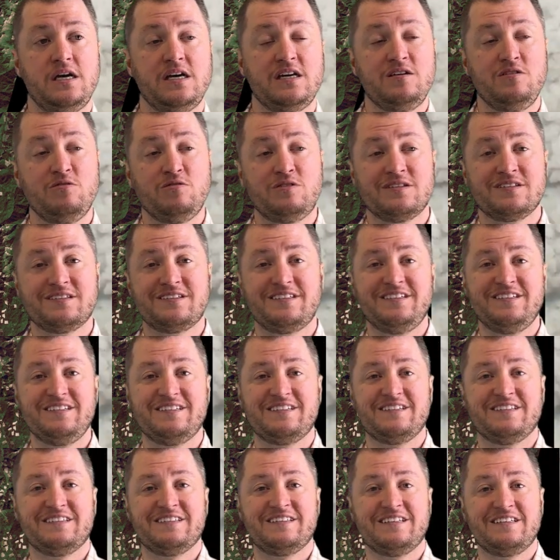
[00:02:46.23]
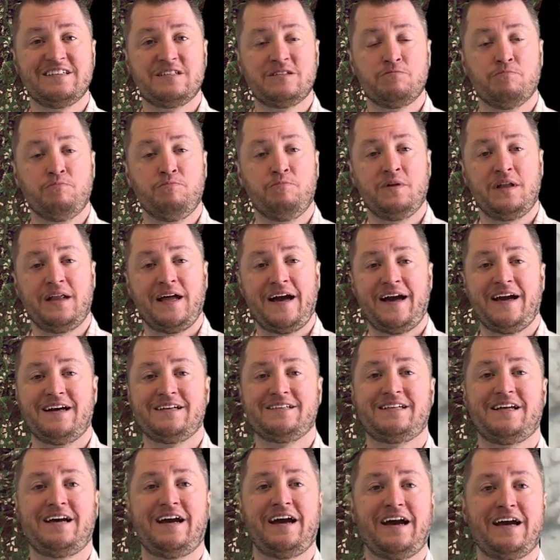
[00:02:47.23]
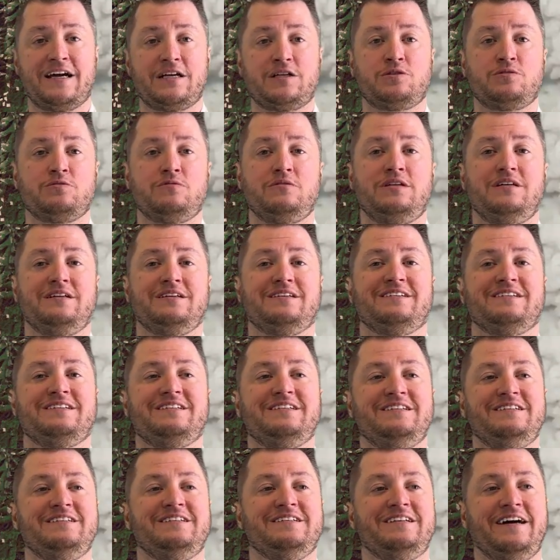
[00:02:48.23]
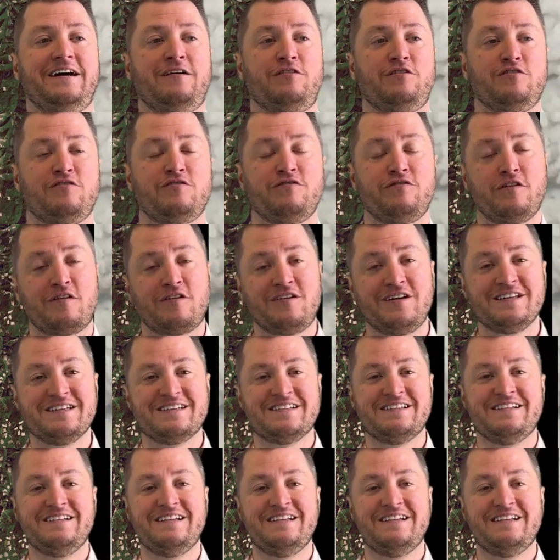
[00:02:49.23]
And you can see that this blast actually extended out as far as